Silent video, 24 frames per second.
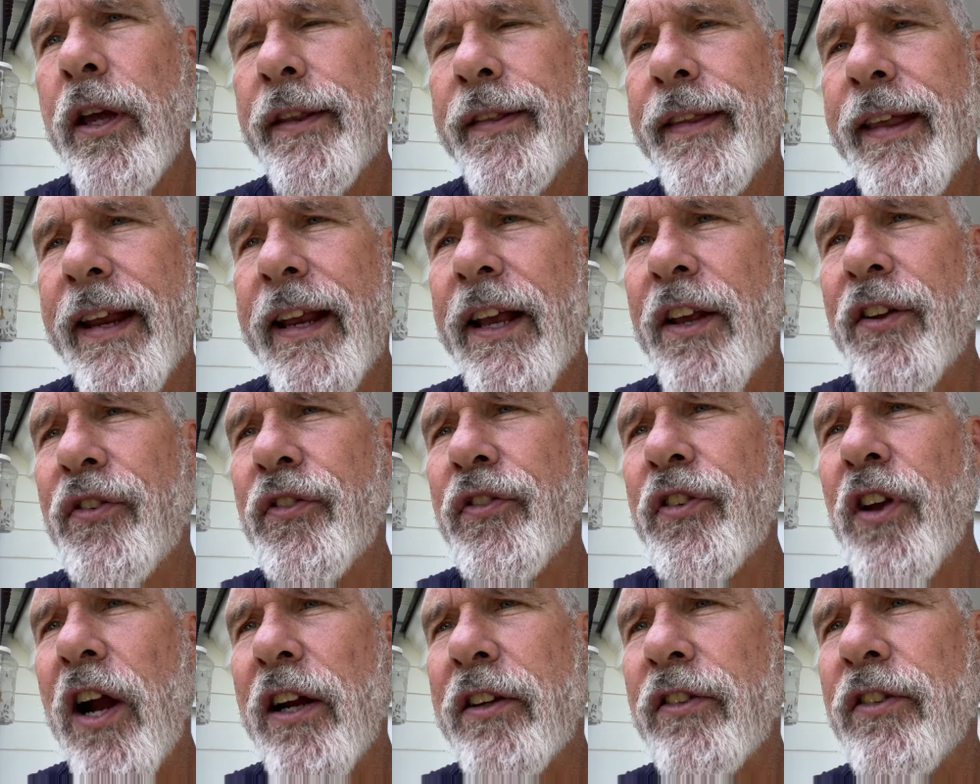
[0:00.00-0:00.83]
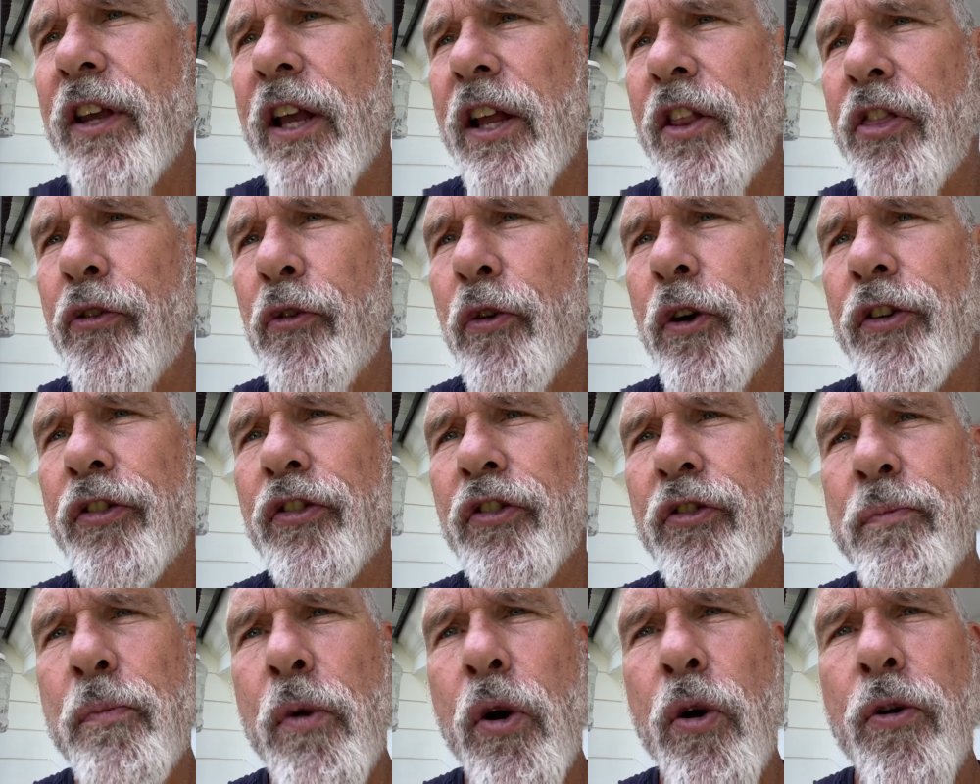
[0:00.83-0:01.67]
They get sucked into a
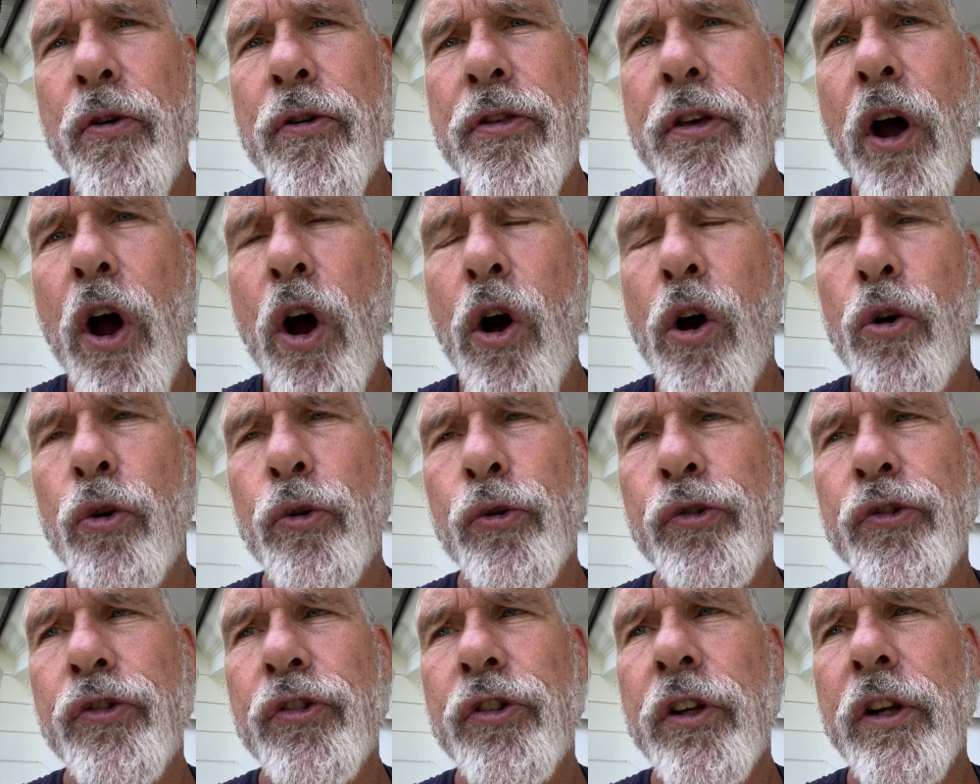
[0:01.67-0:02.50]
smooth hose